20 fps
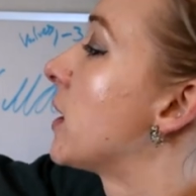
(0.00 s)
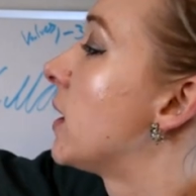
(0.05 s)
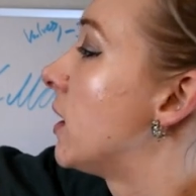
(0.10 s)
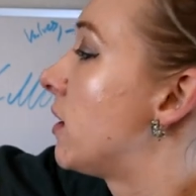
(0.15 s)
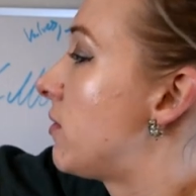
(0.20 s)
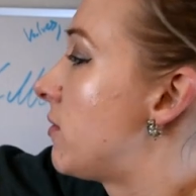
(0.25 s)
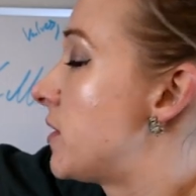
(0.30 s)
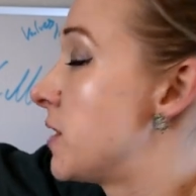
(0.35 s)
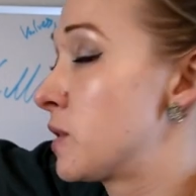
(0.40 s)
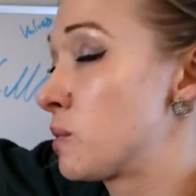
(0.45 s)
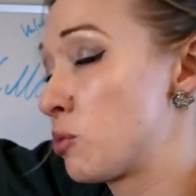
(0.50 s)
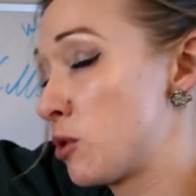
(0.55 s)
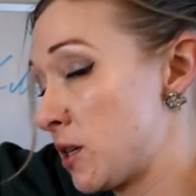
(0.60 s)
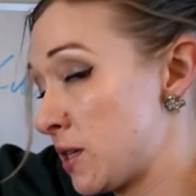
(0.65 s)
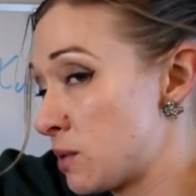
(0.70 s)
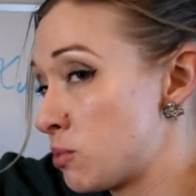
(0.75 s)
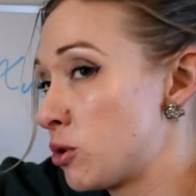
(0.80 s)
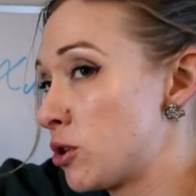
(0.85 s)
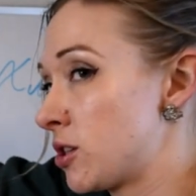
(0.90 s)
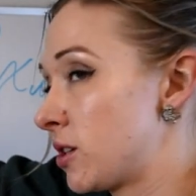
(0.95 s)
if the spring
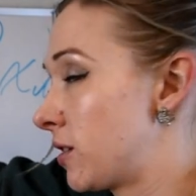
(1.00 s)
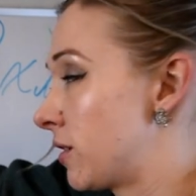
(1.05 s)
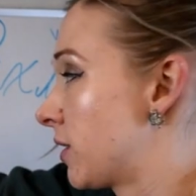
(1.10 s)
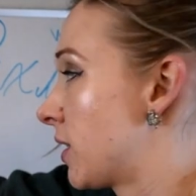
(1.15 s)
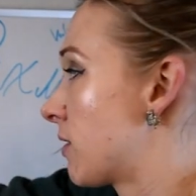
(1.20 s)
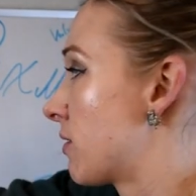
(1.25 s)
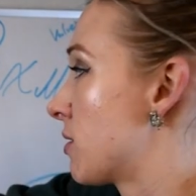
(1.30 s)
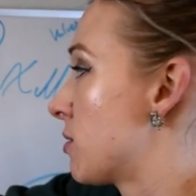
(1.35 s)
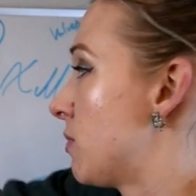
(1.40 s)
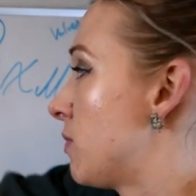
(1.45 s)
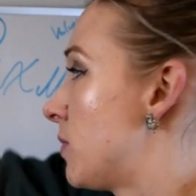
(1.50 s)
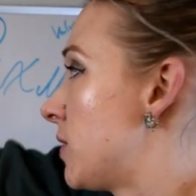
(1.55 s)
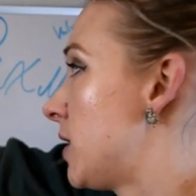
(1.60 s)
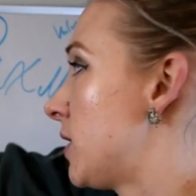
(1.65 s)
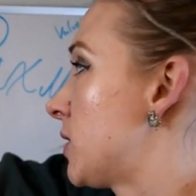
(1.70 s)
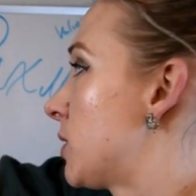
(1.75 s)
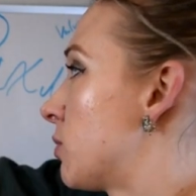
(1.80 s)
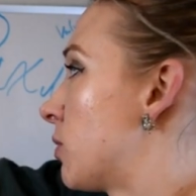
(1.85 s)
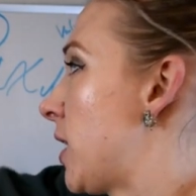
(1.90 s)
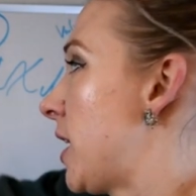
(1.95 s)
is pushing your lever
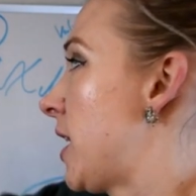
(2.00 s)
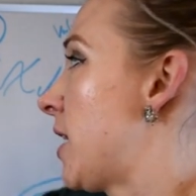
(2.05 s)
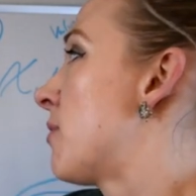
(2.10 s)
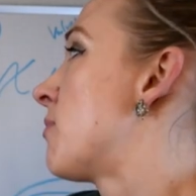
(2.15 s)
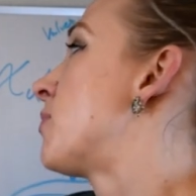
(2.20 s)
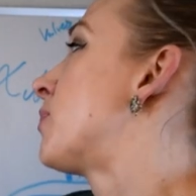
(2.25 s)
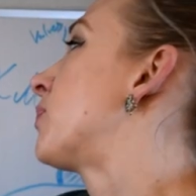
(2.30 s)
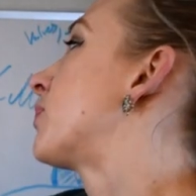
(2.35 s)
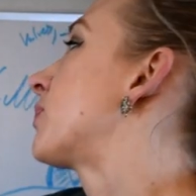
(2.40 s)
this way,